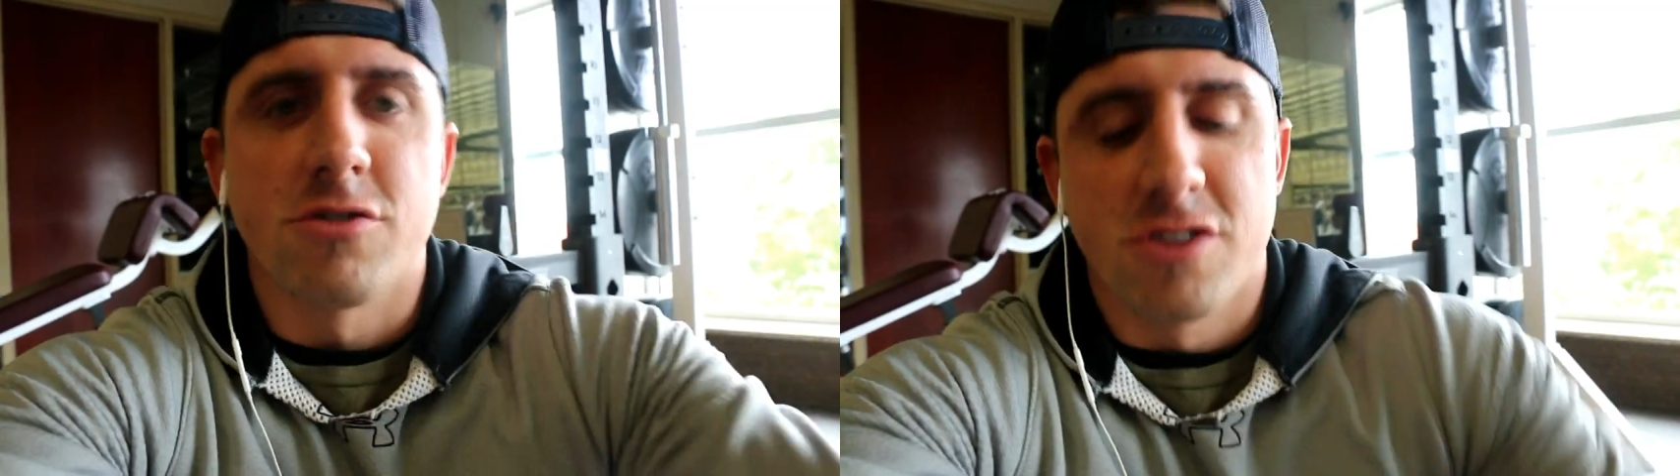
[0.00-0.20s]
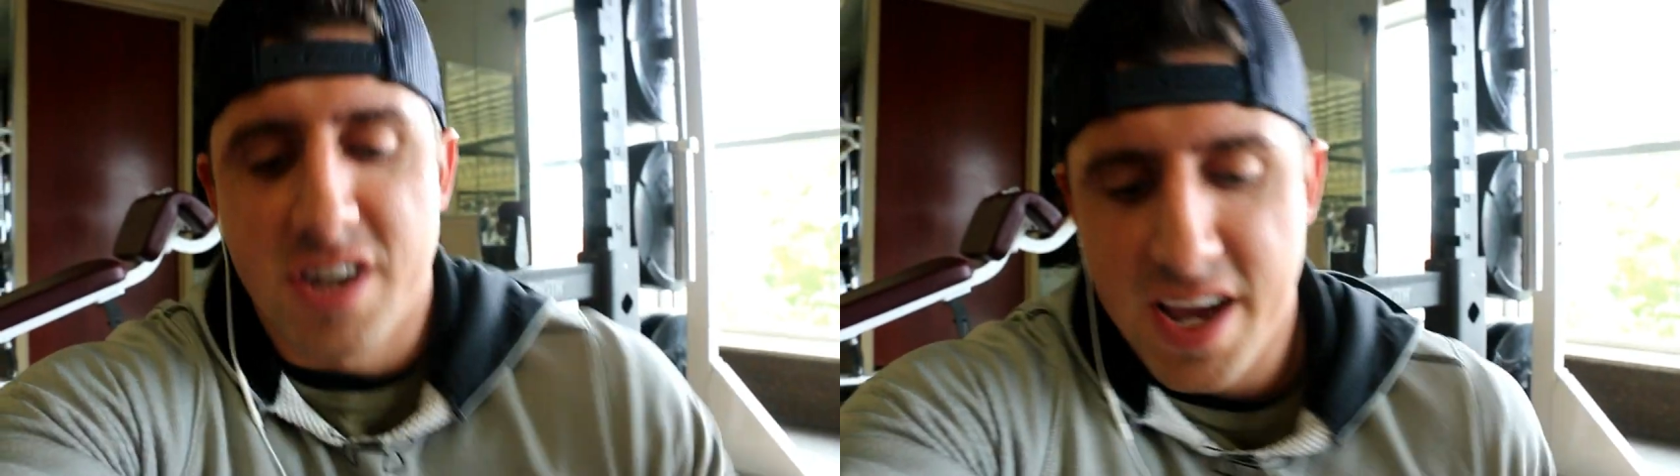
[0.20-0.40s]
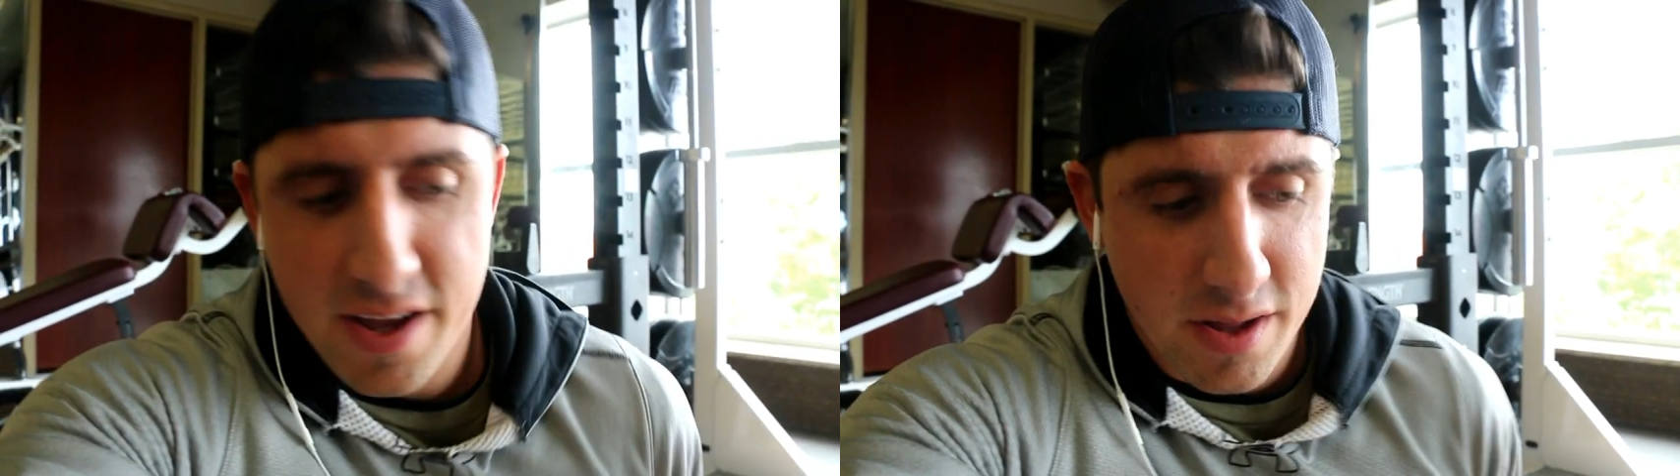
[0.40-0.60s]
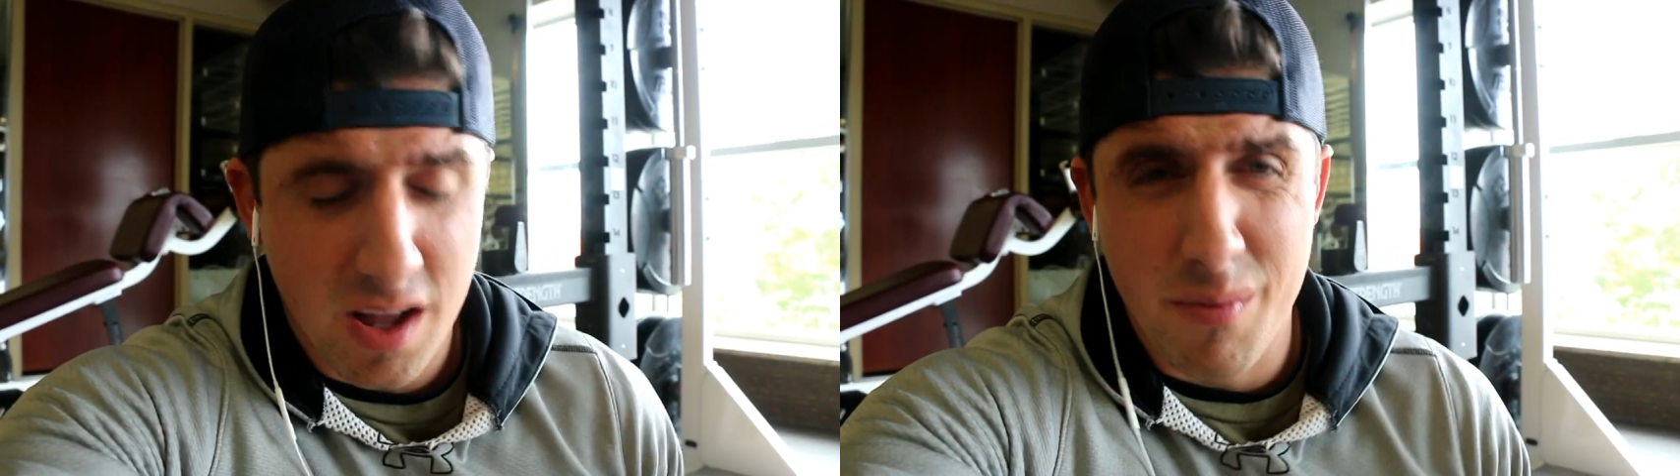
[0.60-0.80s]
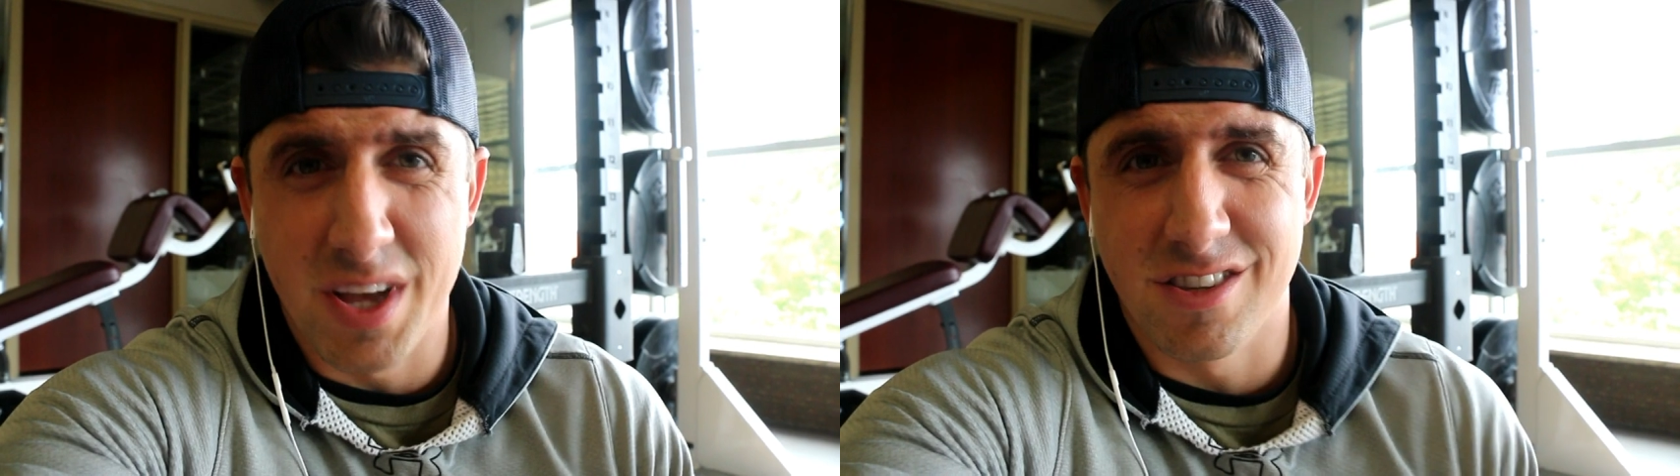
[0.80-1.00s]
so today
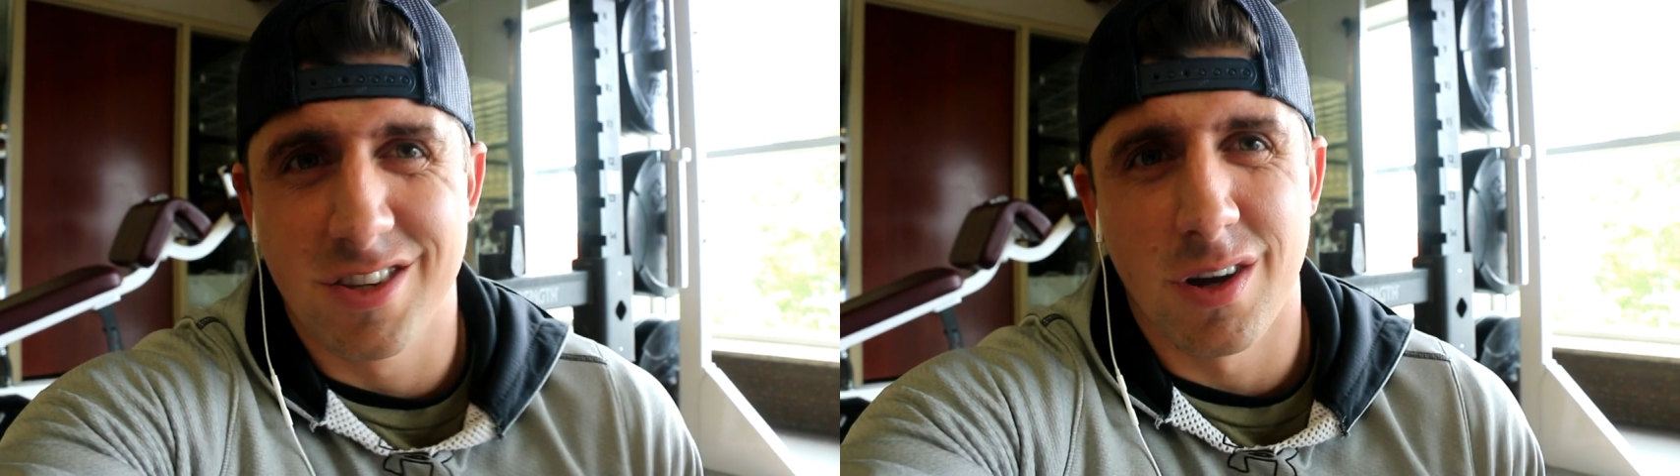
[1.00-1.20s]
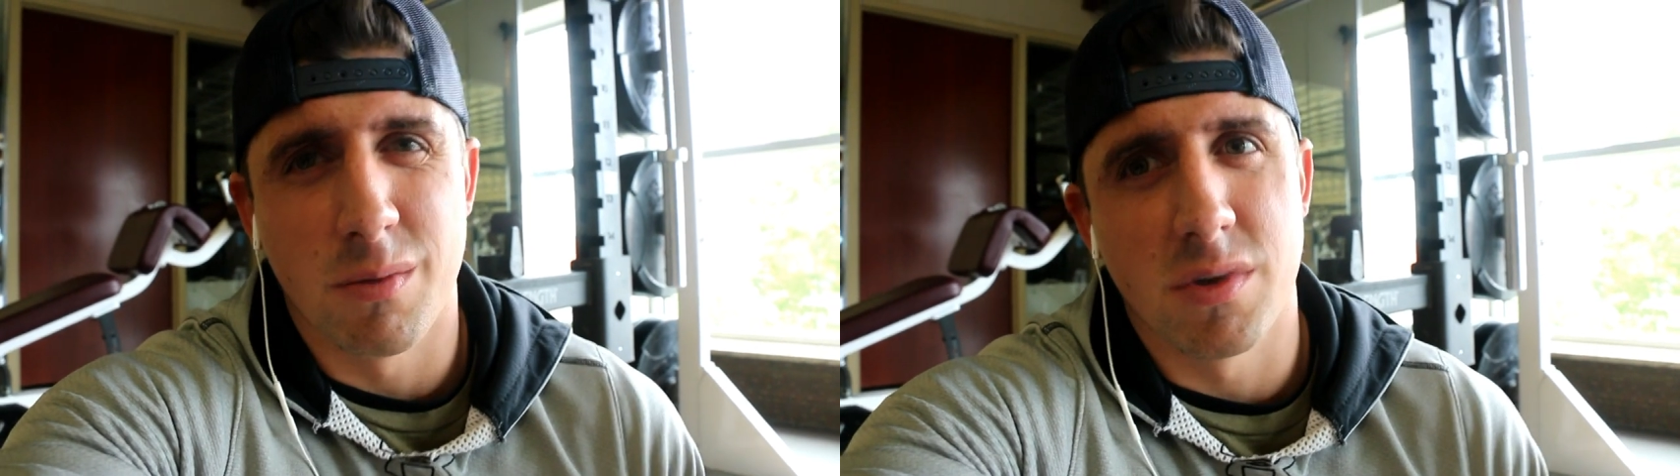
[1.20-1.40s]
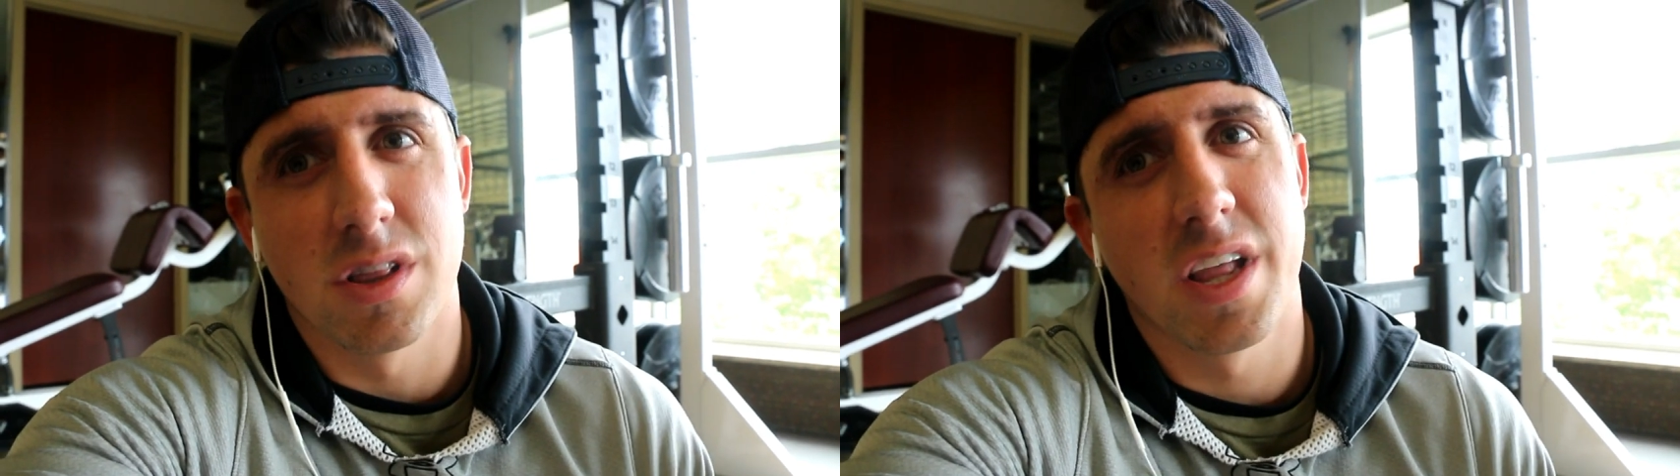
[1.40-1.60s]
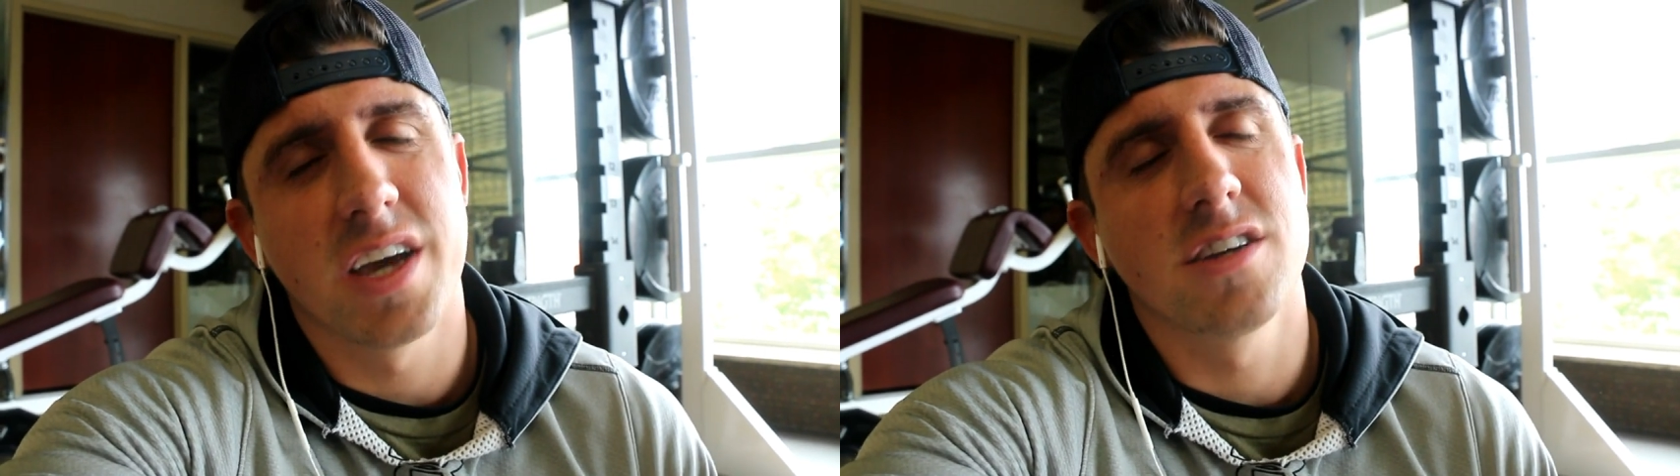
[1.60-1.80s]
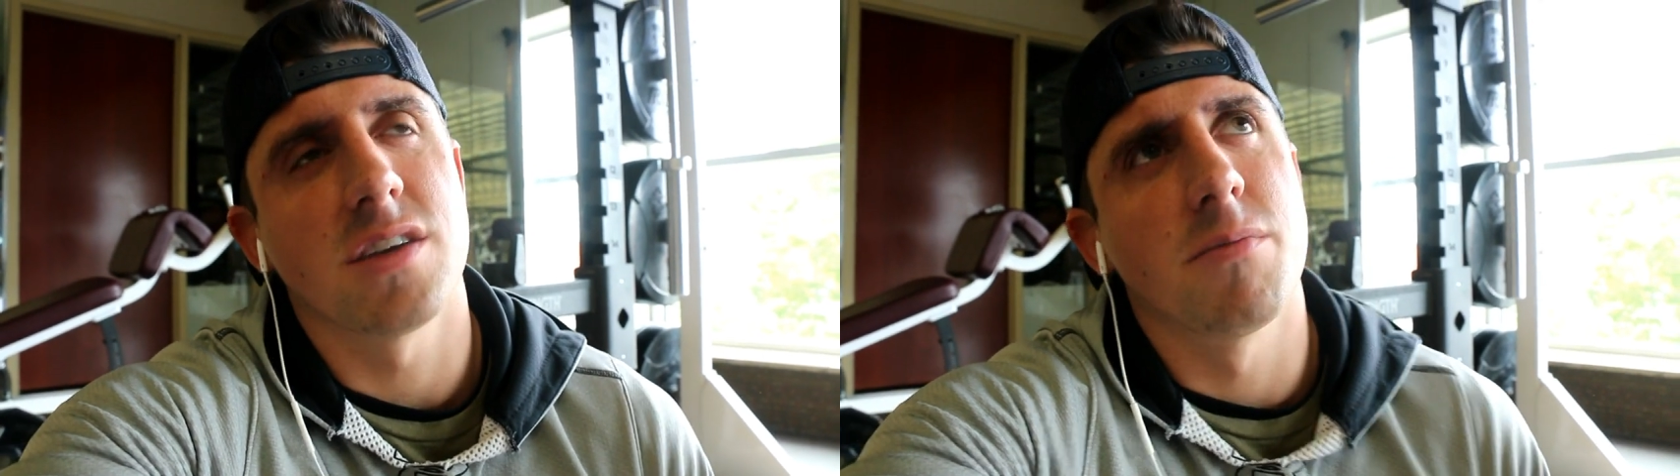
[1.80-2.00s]
I'm hitting some legs.